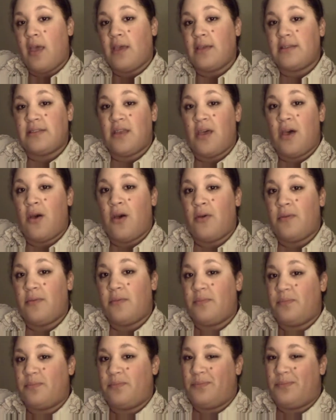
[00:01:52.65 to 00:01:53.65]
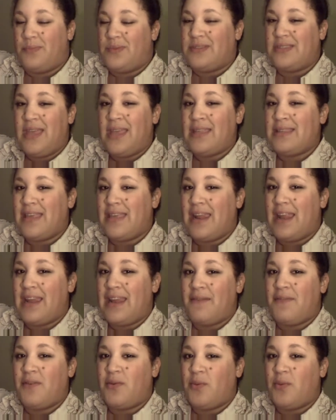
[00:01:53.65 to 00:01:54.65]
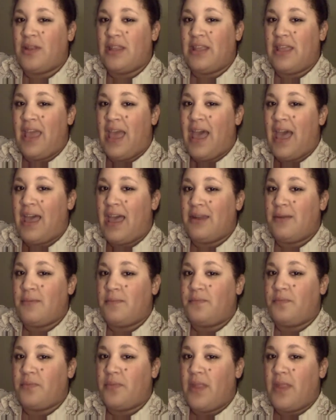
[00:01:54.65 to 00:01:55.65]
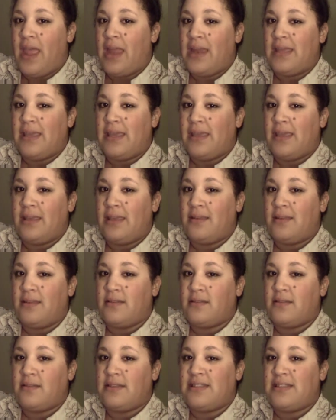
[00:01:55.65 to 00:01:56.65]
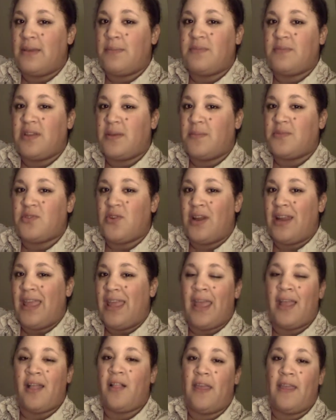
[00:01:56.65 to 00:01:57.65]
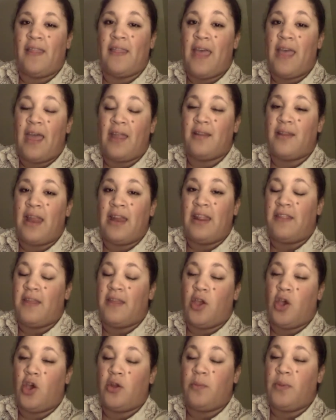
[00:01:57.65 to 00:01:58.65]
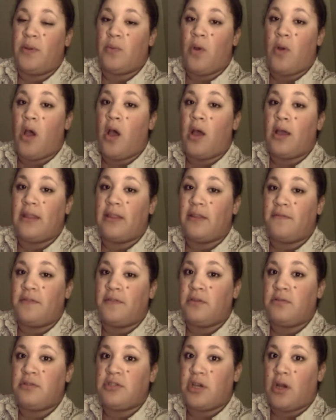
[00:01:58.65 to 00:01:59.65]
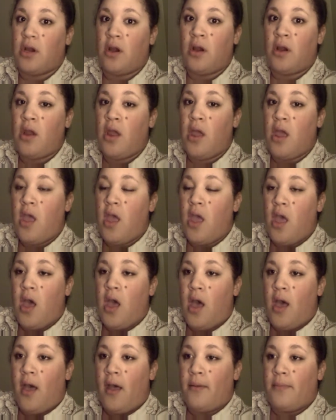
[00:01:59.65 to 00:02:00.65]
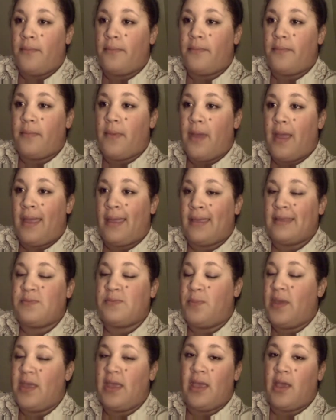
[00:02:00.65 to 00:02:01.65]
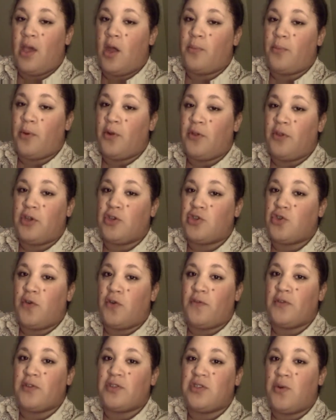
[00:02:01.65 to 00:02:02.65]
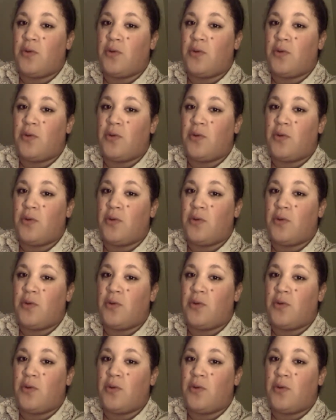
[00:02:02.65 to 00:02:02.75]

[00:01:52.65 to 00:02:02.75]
So besides that, I never really had any symptoms or any inkling that anything could be wrong in the future. I guess being on birth control for so